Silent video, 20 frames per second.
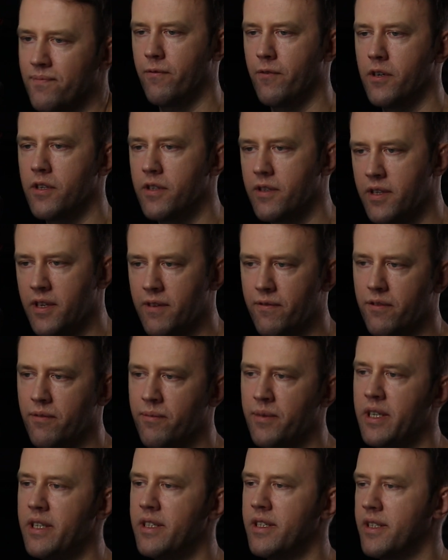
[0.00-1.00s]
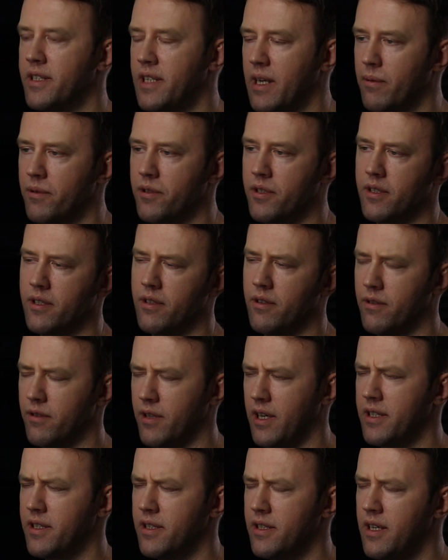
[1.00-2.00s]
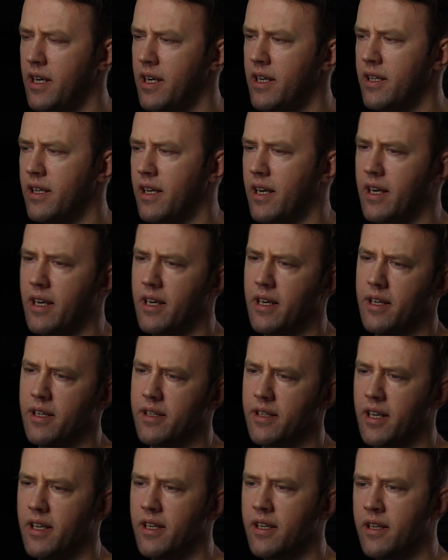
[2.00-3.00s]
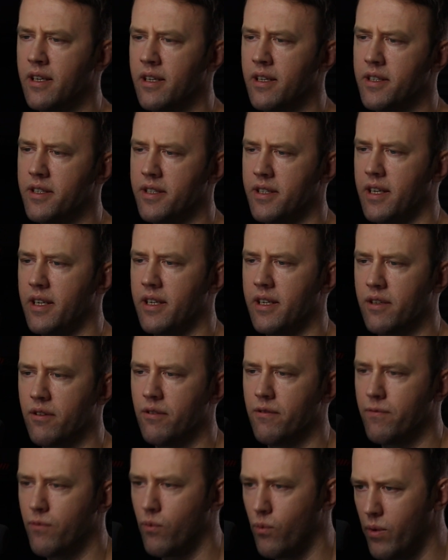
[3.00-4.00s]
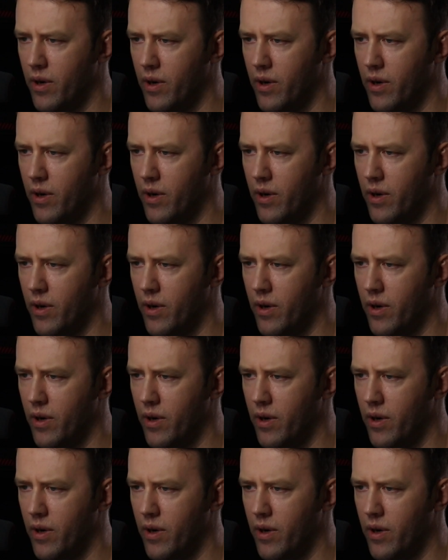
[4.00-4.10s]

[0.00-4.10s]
First thing for me is establishing the horizon line and getting an understanding of